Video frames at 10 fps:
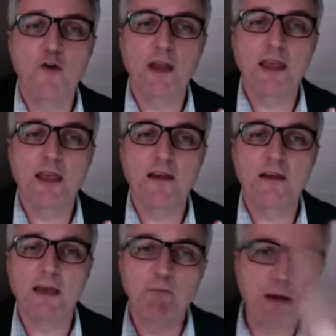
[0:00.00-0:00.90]
land
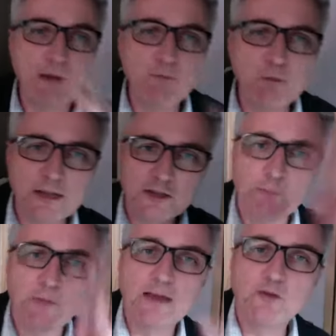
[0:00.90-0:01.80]
and public
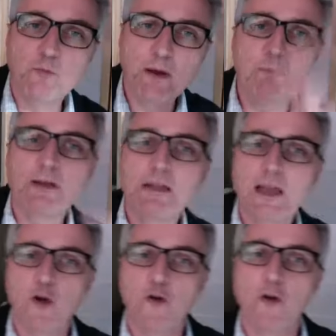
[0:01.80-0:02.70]
space or publicly
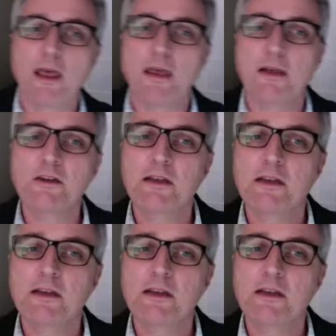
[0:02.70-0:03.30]
owned land